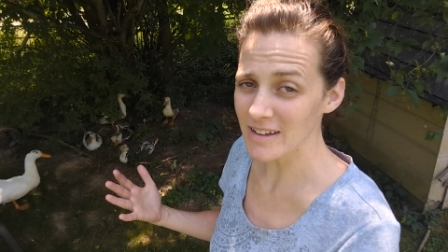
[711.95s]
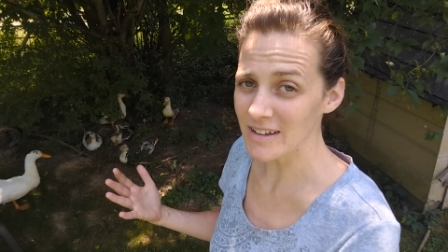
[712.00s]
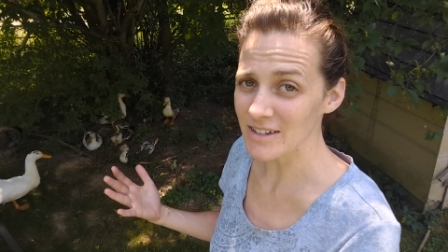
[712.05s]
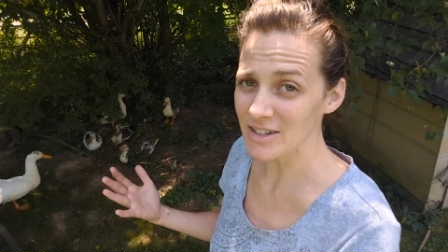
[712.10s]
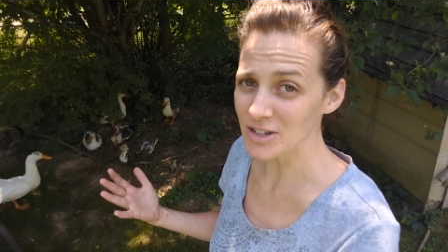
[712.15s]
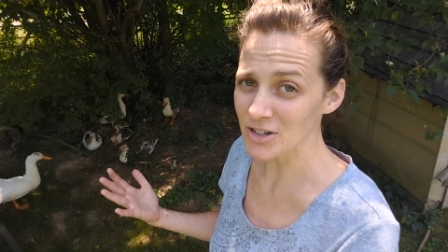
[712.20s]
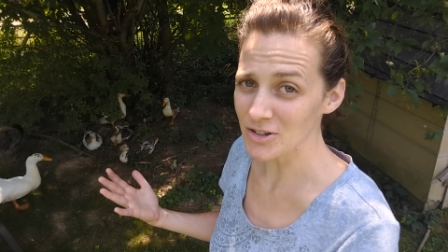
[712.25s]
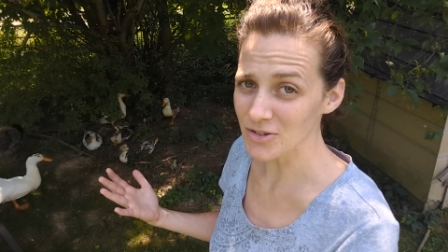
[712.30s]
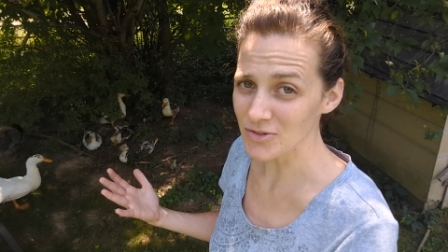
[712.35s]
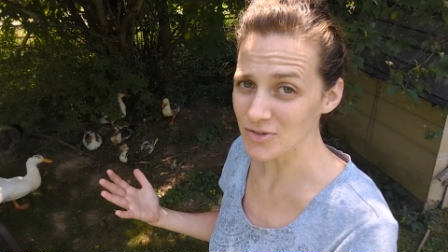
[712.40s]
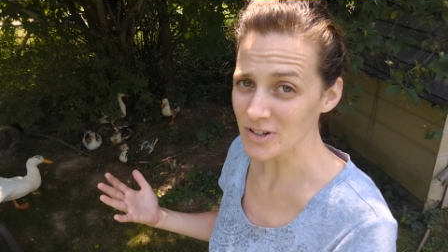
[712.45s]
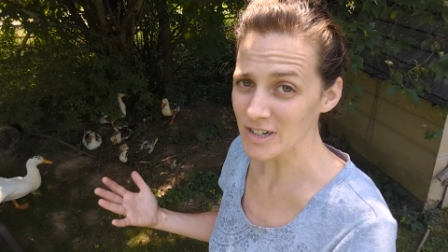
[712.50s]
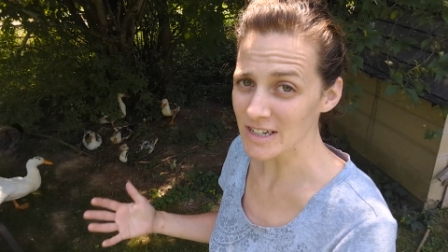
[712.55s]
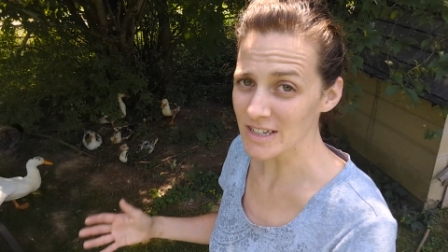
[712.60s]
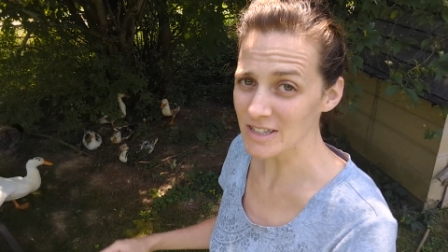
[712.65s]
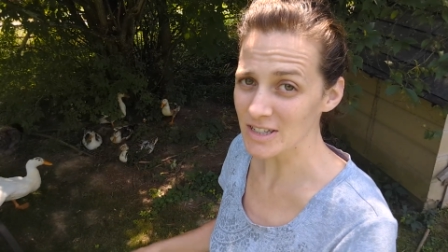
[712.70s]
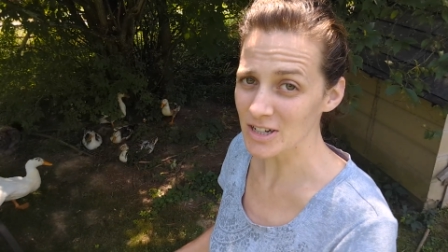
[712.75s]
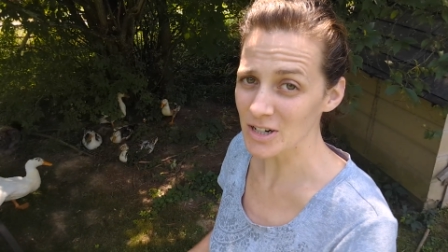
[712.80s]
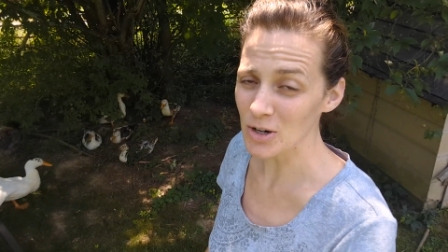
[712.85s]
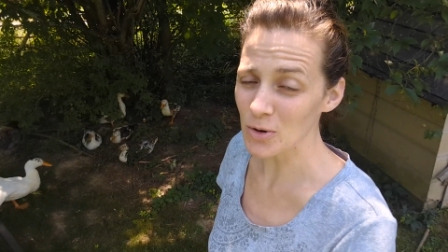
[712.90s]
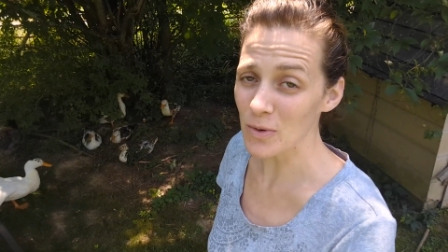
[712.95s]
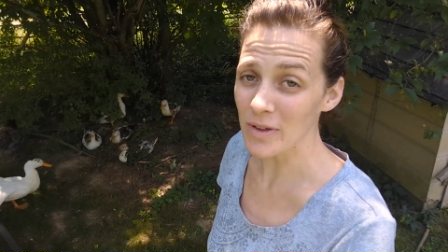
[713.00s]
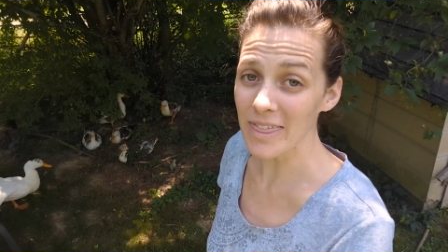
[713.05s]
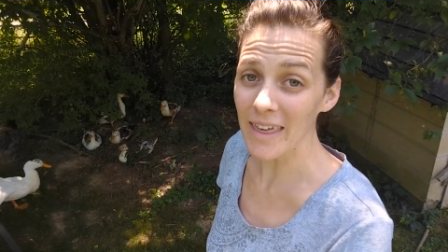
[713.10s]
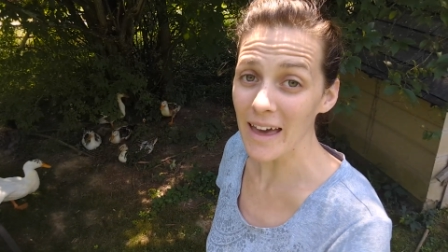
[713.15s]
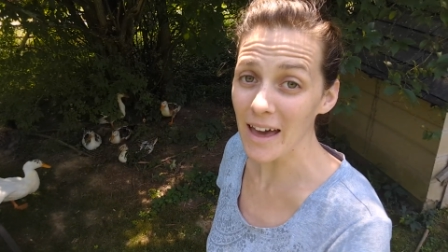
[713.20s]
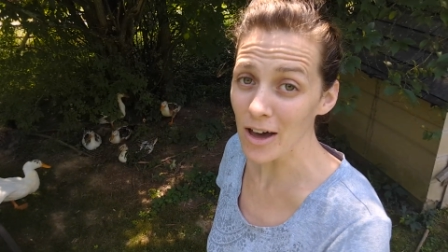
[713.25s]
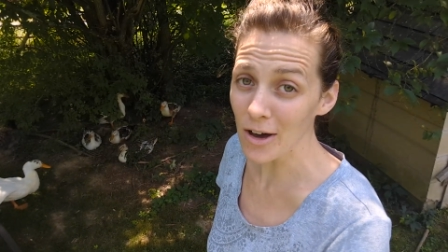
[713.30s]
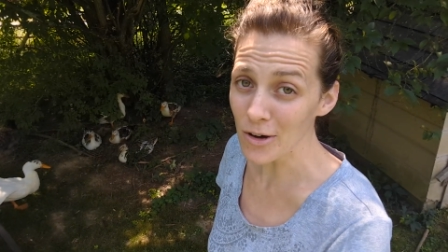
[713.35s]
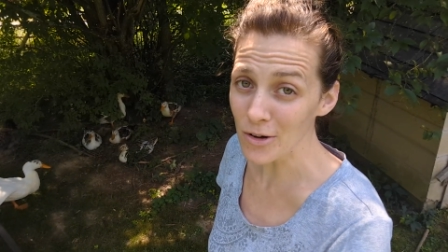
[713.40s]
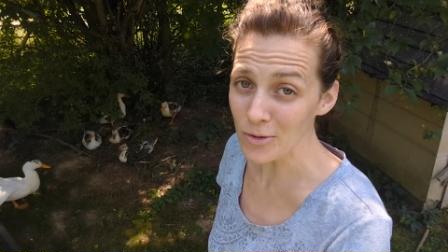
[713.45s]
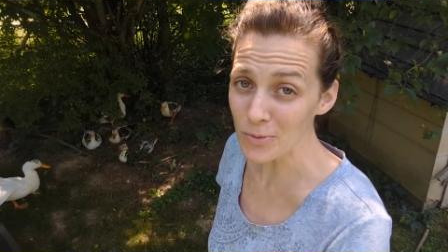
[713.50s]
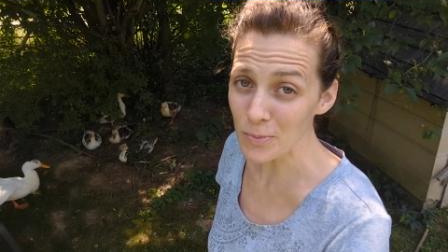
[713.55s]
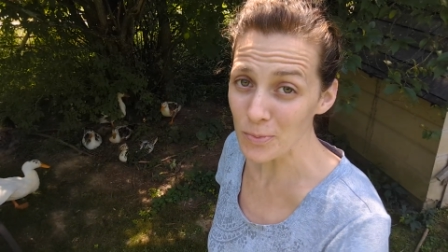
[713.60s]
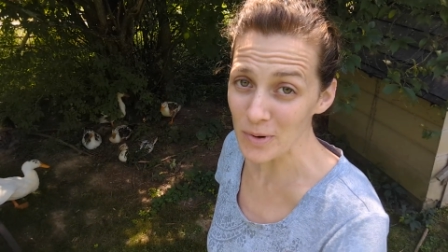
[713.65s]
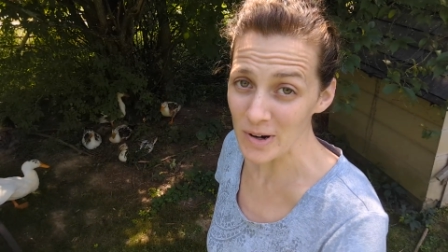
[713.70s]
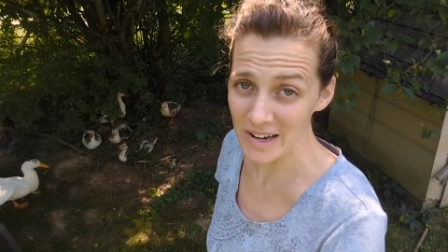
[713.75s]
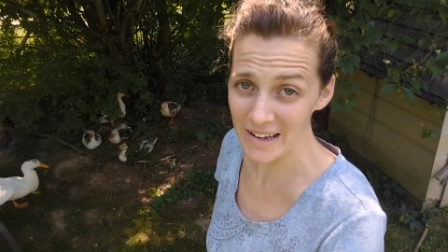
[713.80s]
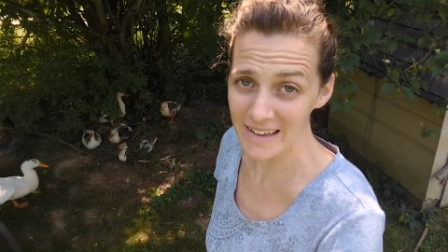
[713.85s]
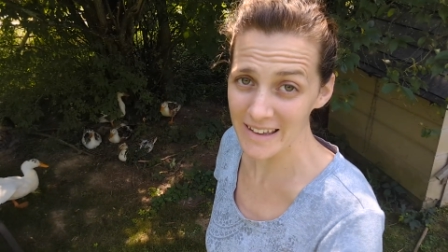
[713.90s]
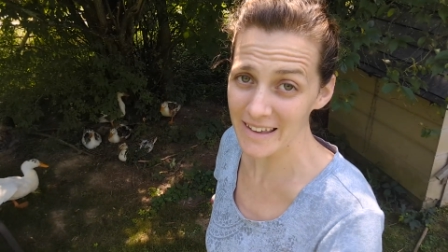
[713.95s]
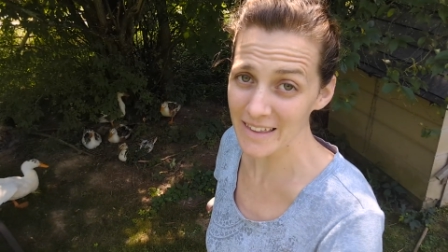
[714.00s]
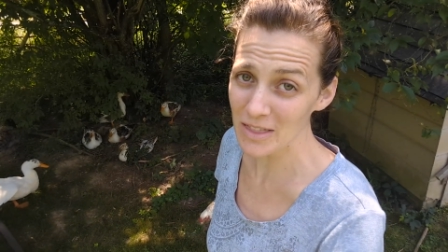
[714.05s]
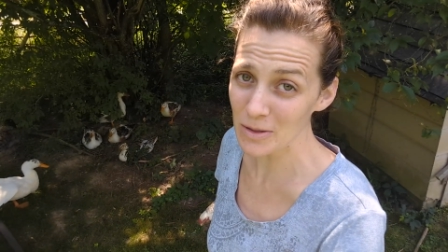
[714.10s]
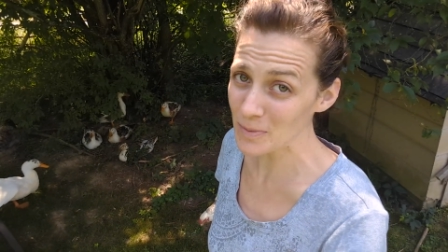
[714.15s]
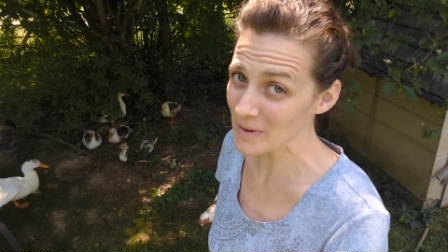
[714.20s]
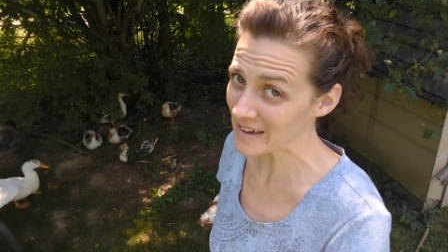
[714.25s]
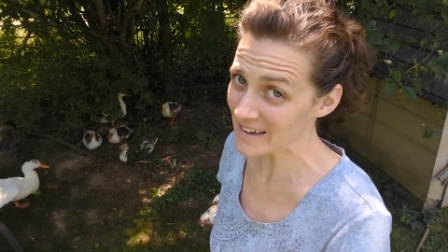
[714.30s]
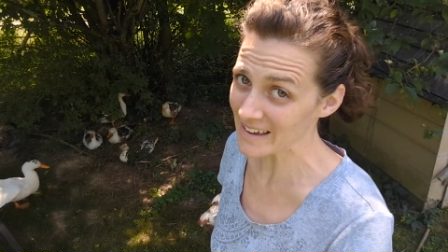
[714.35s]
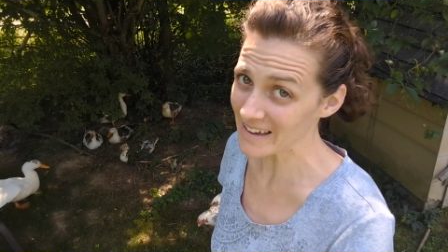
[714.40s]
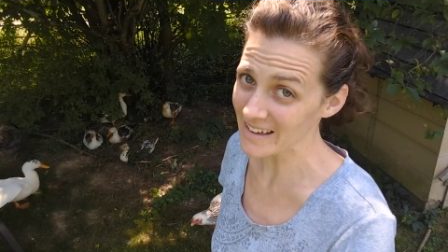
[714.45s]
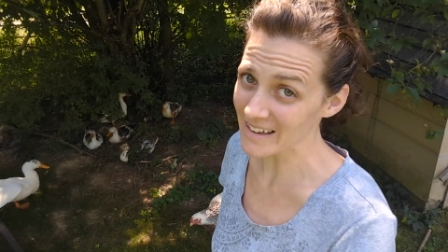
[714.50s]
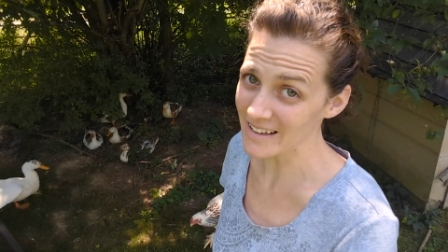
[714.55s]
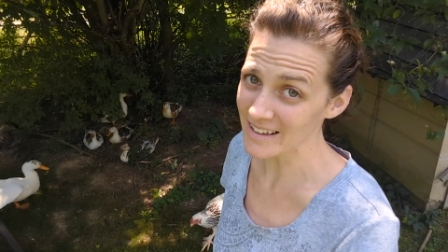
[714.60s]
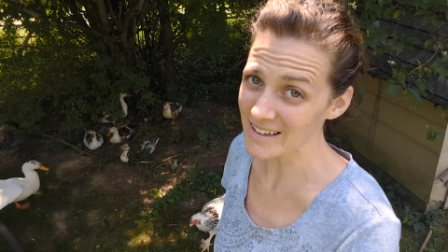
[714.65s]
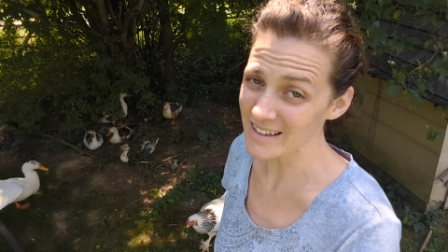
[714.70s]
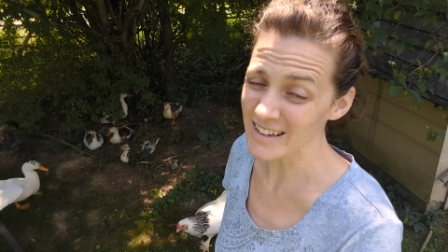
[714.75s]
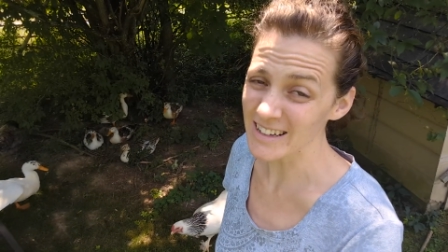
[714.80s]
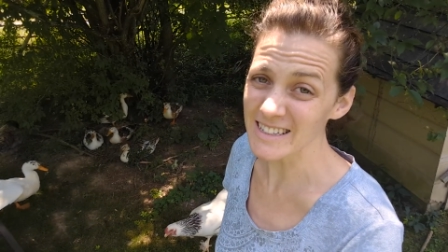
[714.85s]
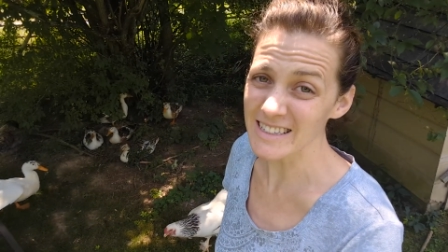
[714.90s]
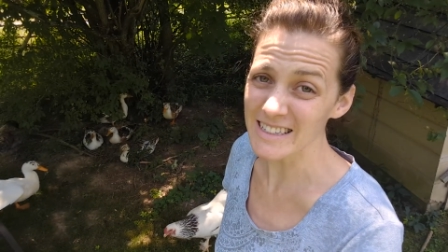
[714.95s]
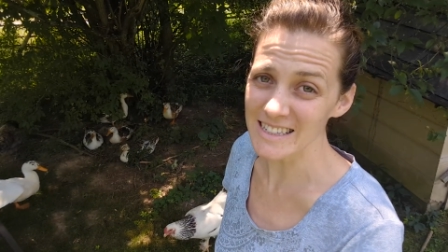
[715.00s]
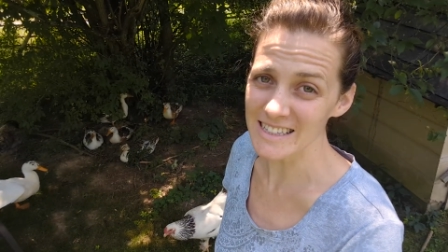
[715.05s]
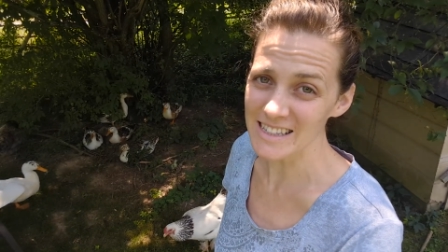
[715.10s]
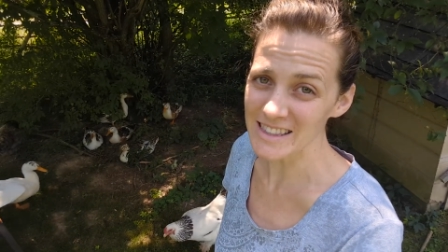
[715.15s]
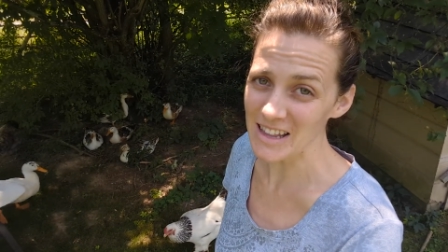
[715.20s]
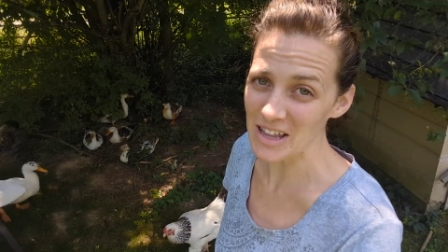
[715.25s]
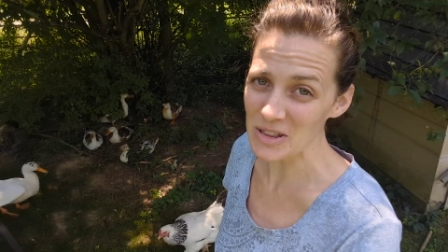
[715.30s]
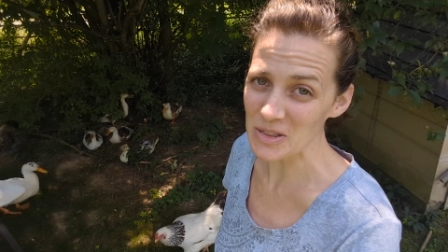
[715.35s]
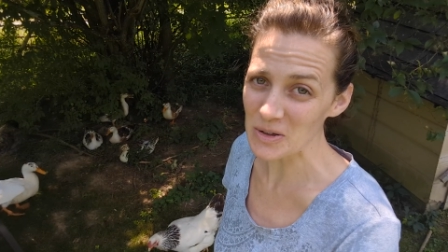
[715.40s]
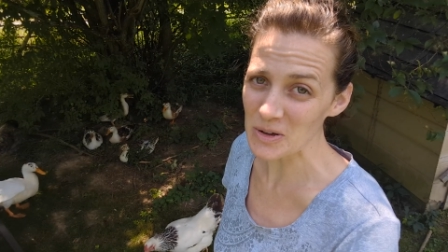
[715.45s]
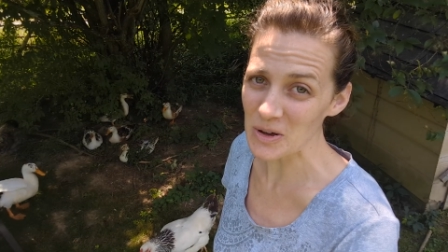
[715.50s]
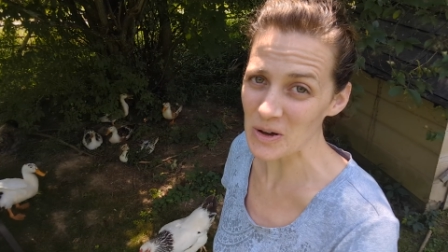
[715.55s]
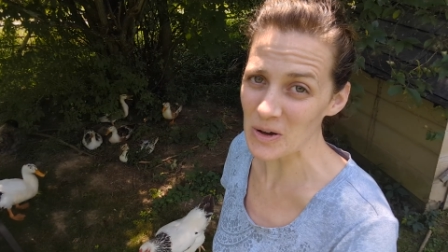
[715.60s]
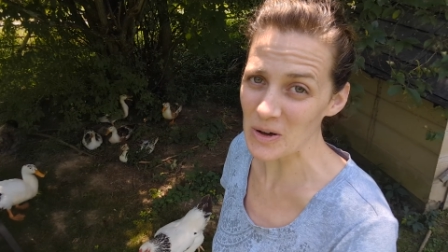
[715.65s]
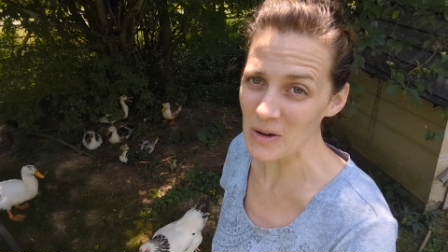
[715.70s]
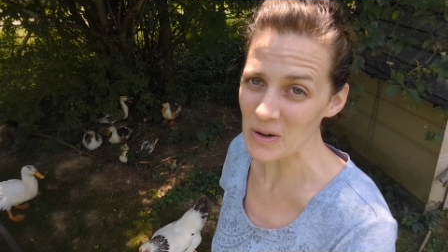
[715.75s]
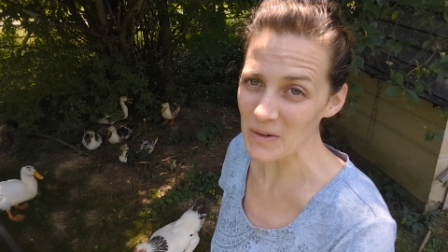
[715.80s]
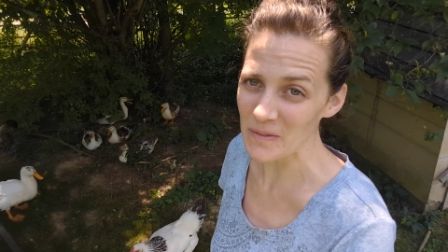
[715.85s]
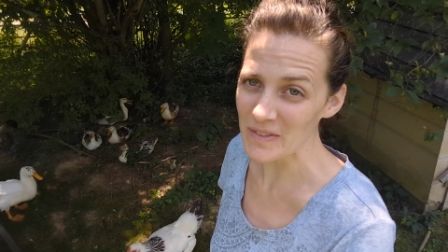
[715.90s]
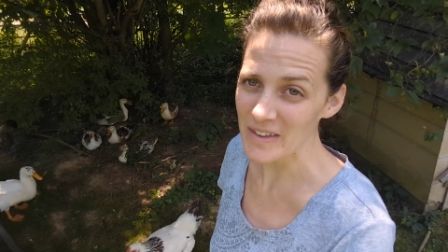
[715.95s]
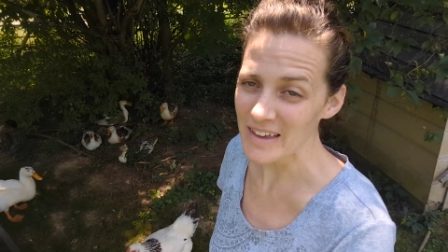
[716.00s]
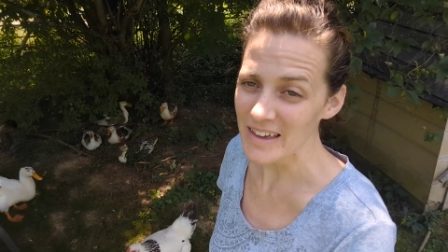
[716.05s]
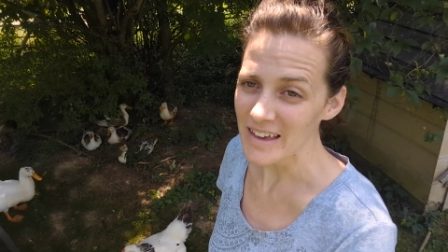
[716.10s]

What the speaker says: into your freezer without breaking the bank, because isn't that the goal?